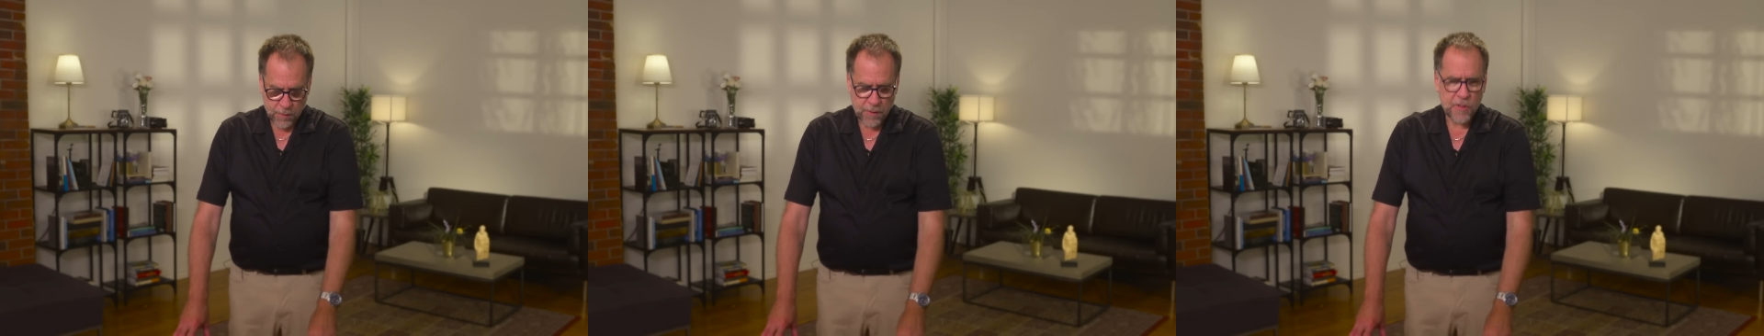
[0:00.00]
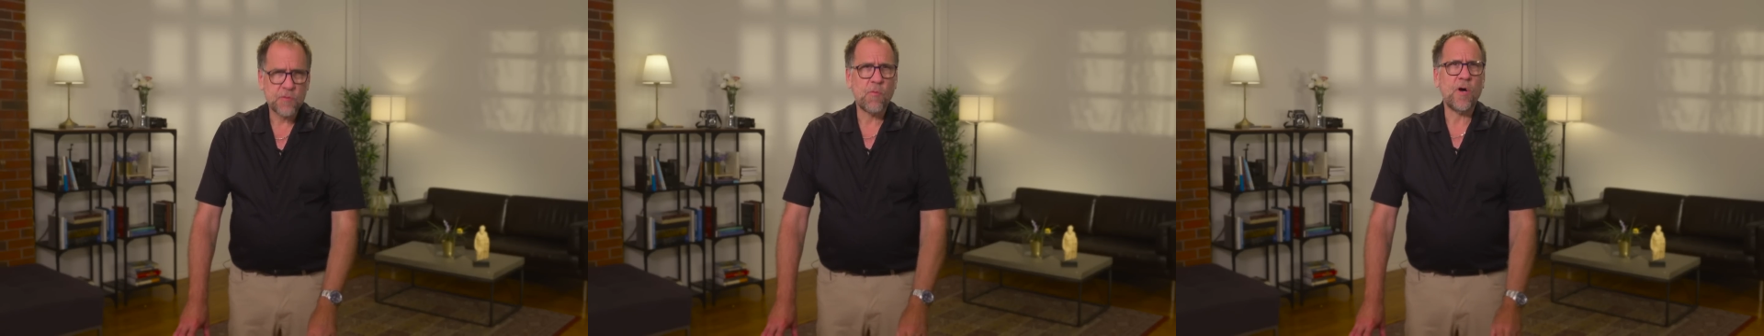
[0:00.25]

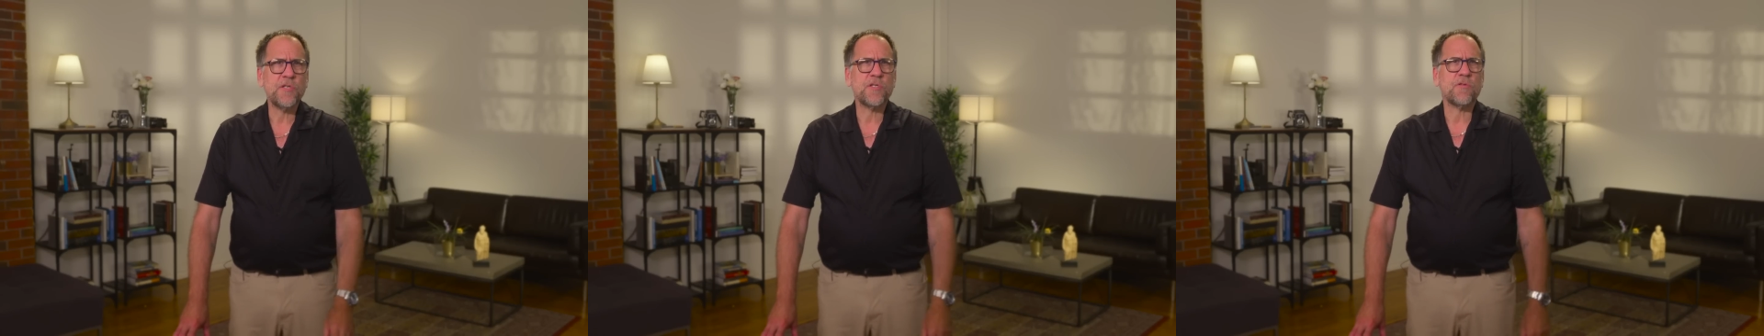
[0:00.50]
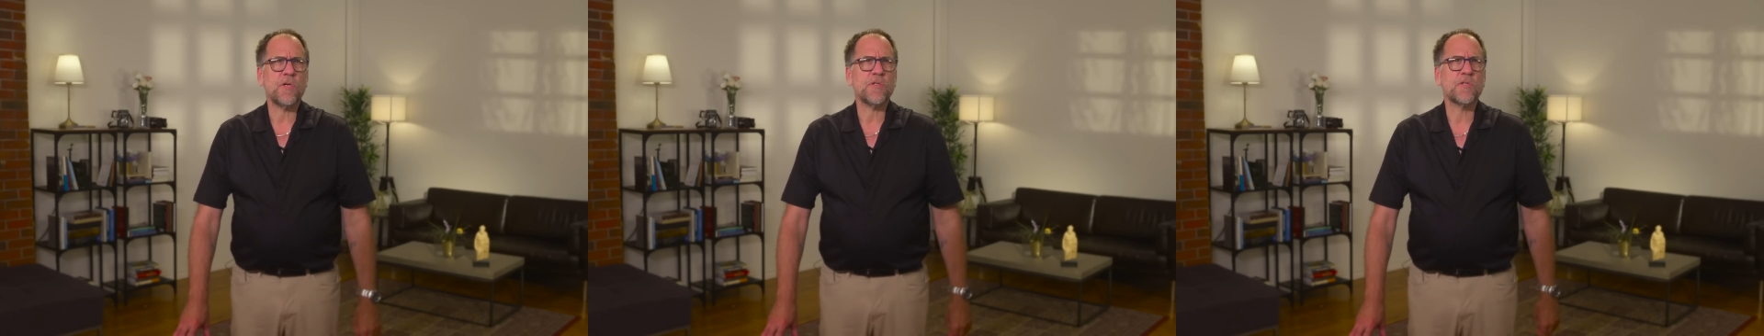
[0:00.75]
He's
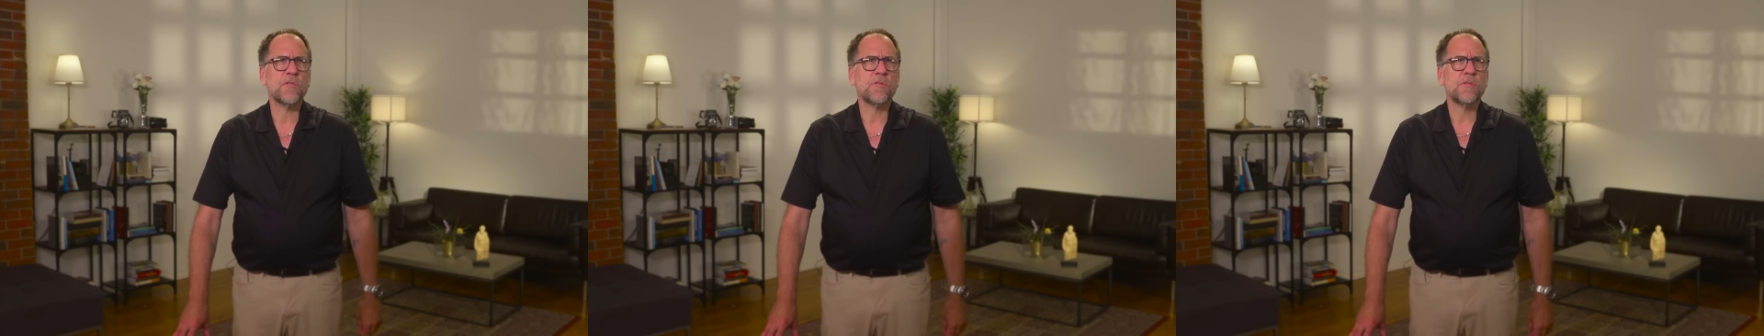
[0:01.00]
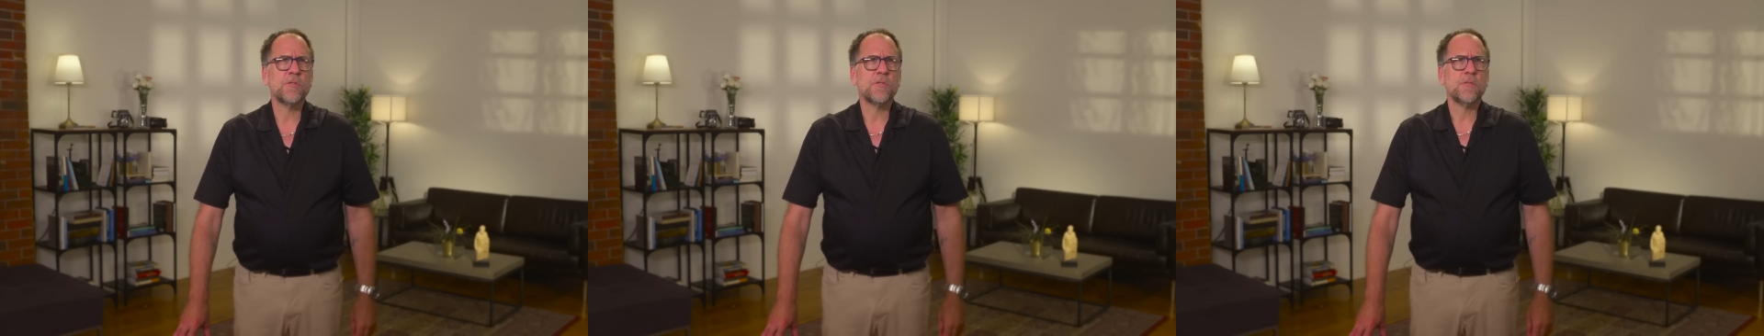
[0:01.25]
monstrous.
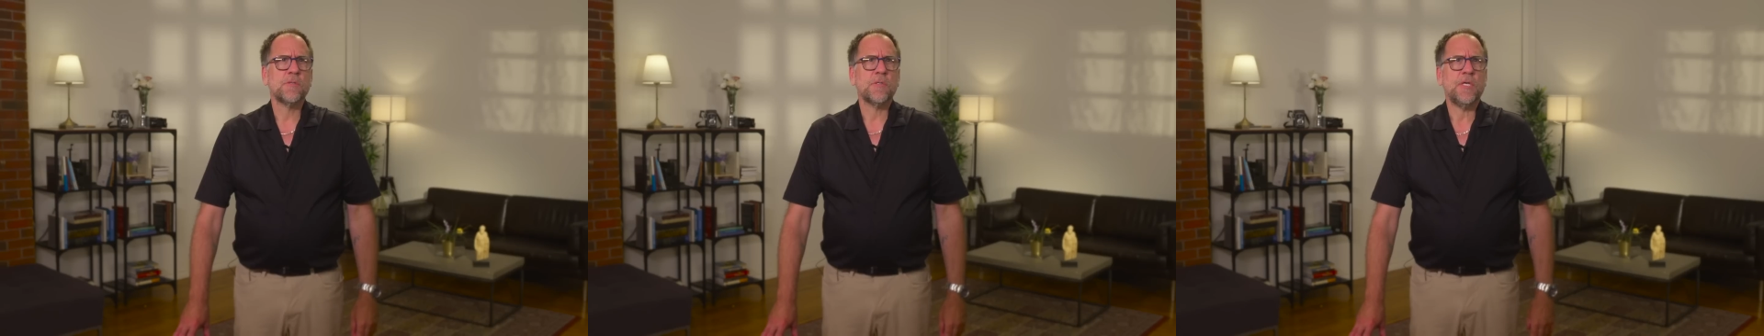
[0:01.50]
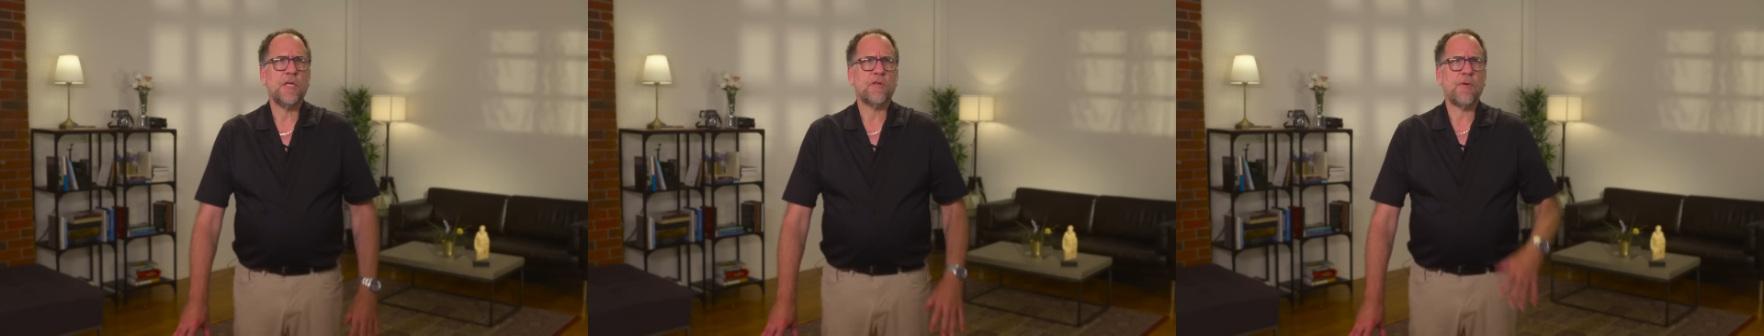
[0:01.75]

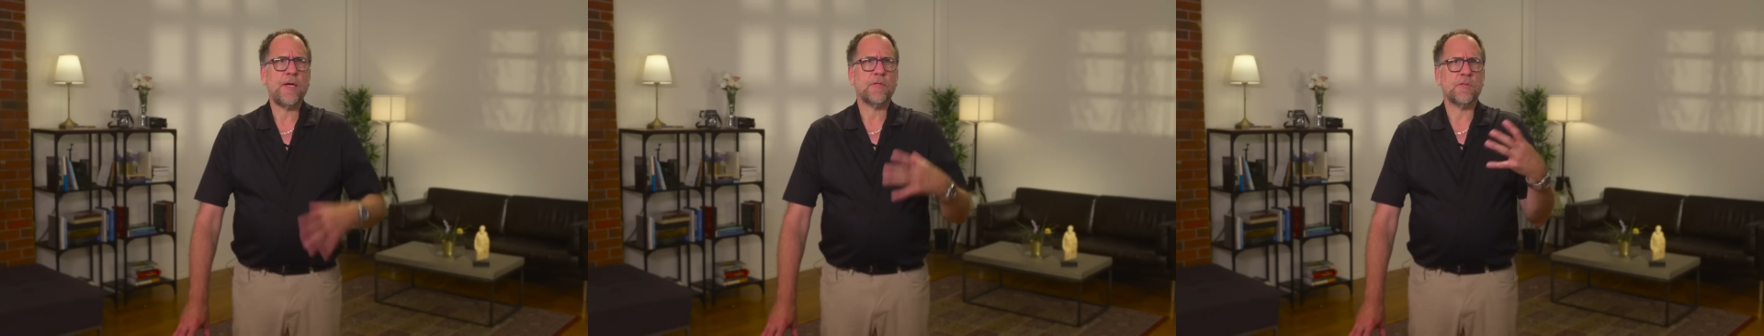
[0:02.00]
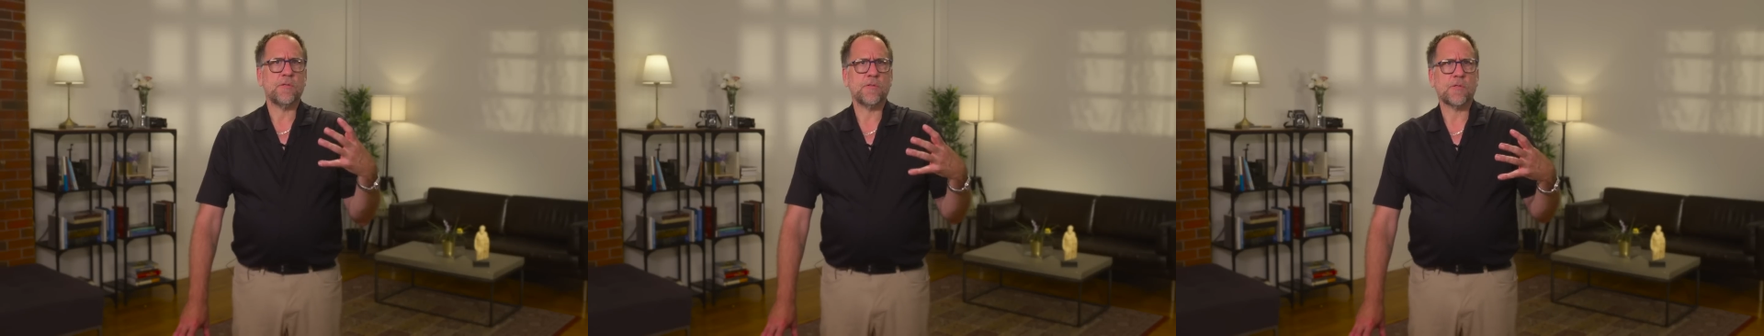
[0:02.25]
He
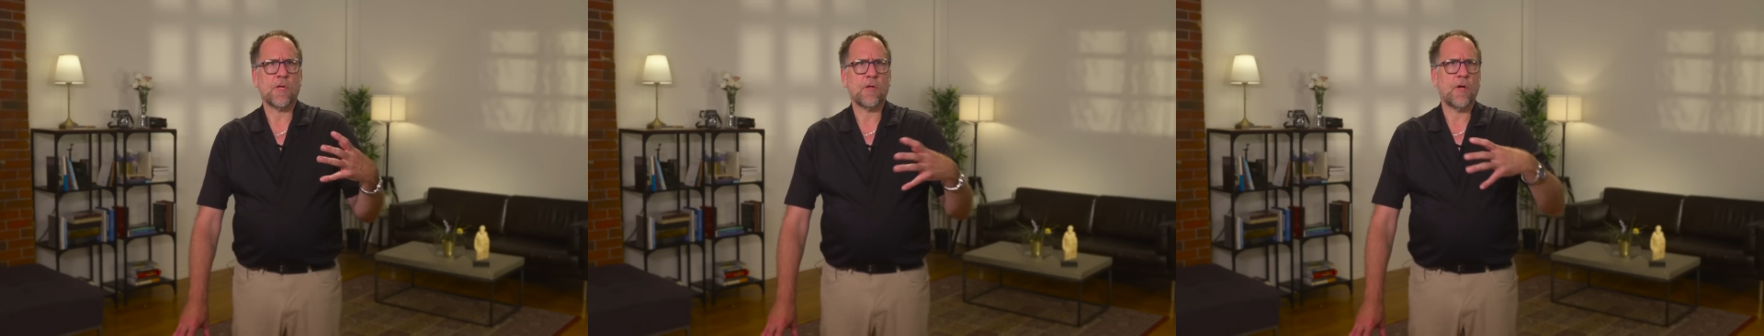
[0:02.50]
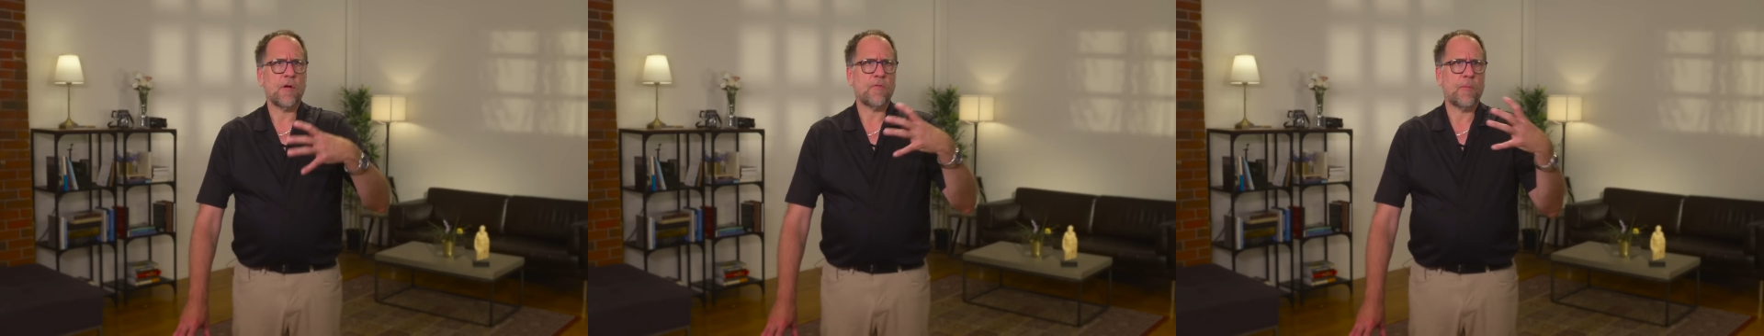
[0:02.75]
threatens a
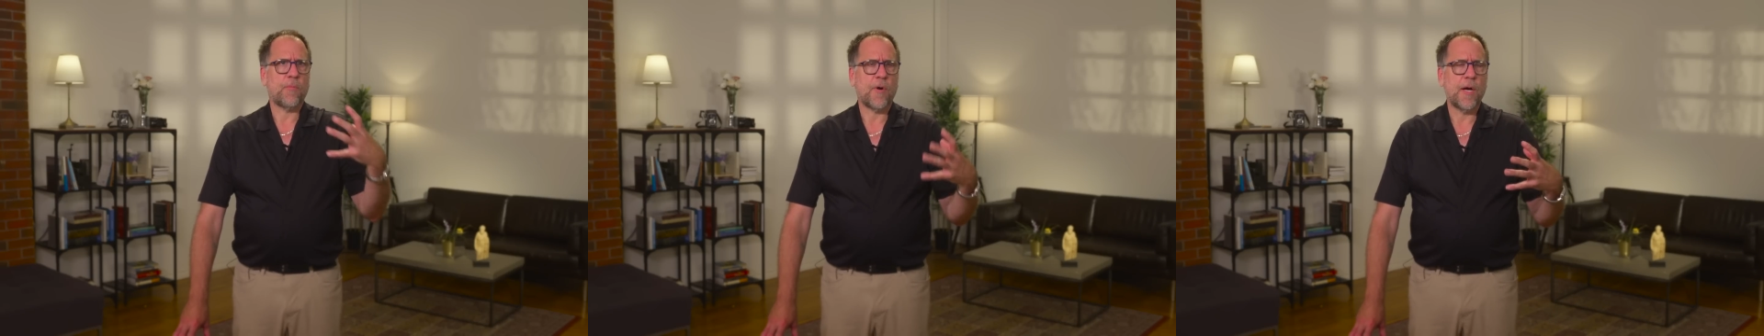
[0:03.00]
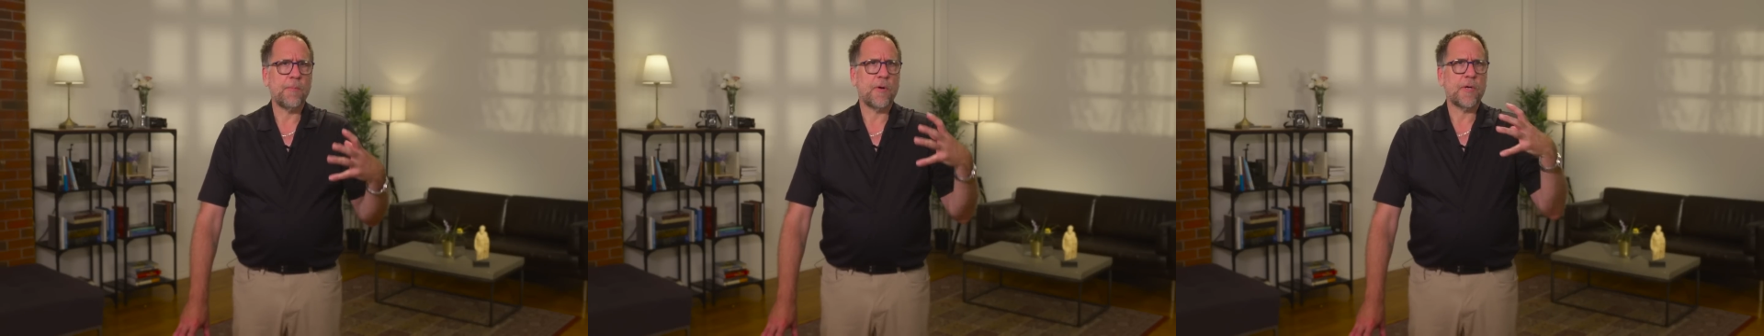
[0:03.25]
lot of our
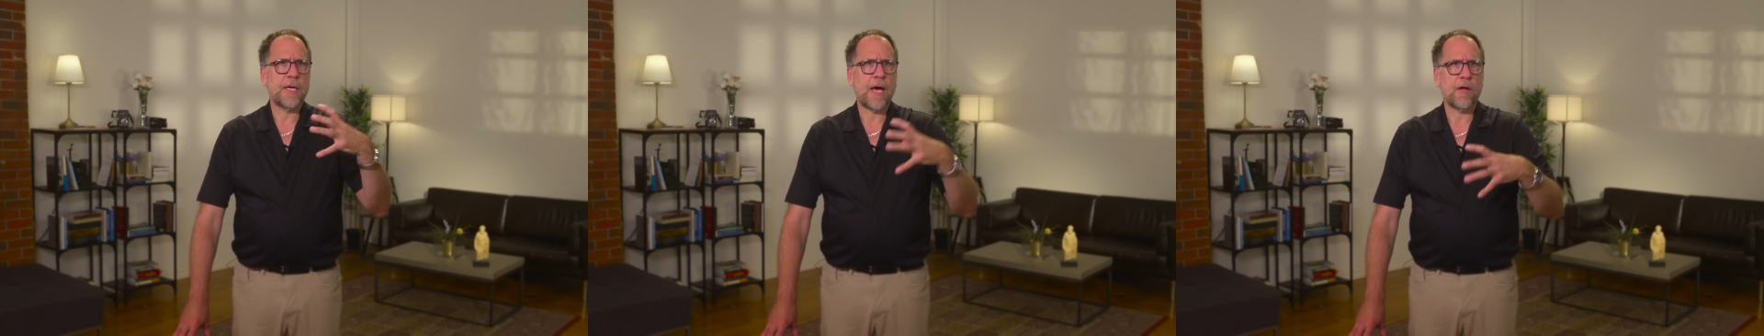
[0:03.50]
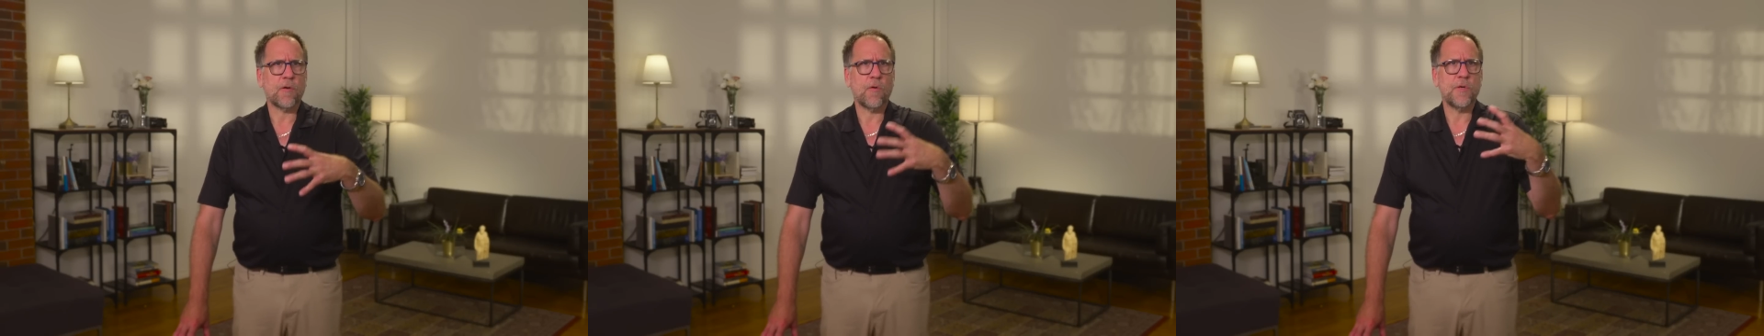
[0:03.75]
primary
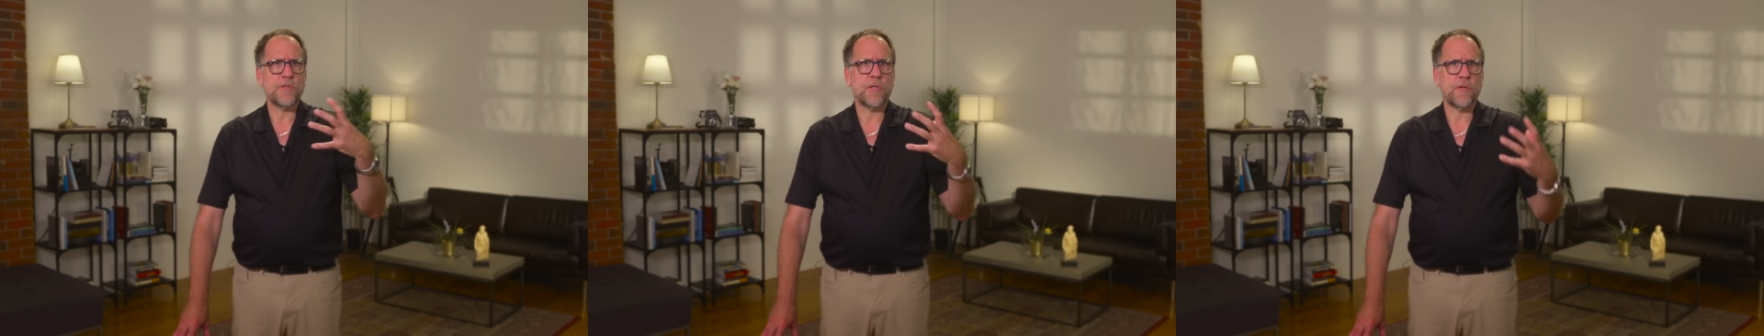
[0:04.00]
categories and